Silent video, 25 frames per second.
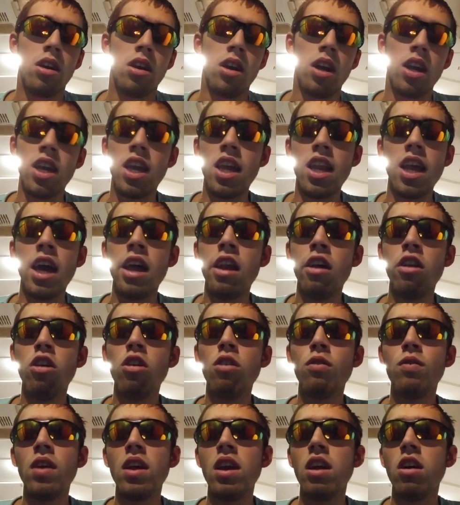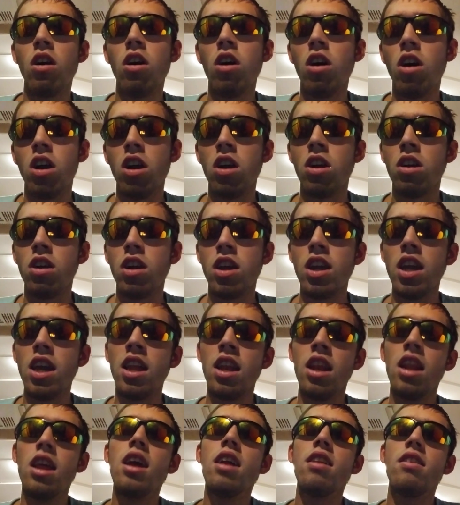Again, I don't know if they are. Again,
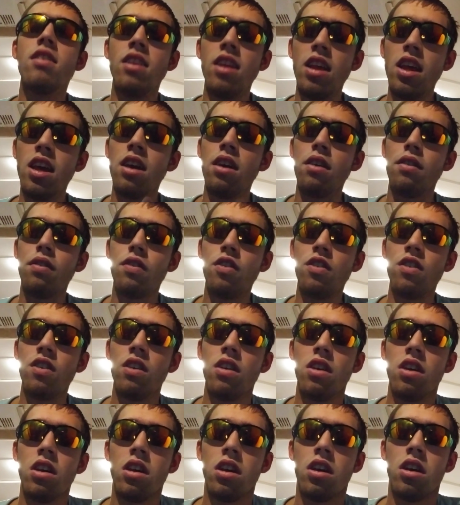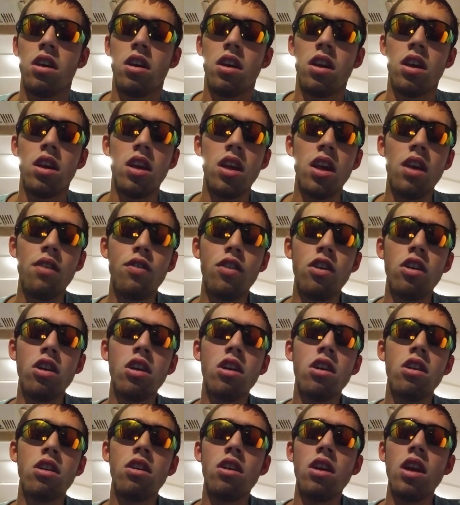it's an if if
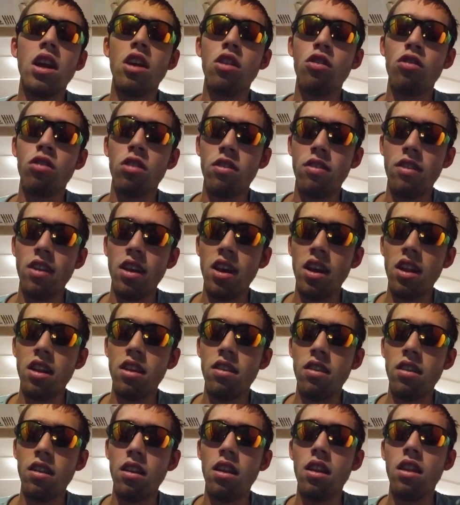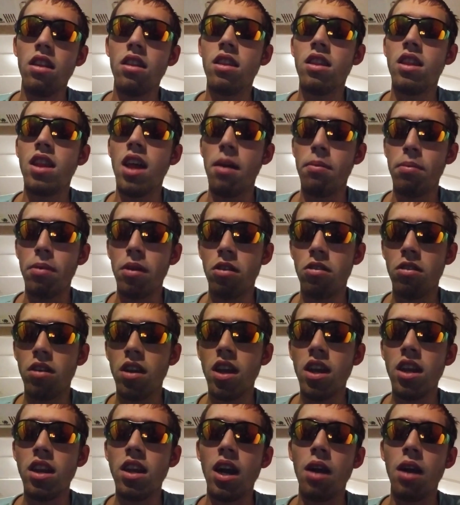they're interested, that'd be great.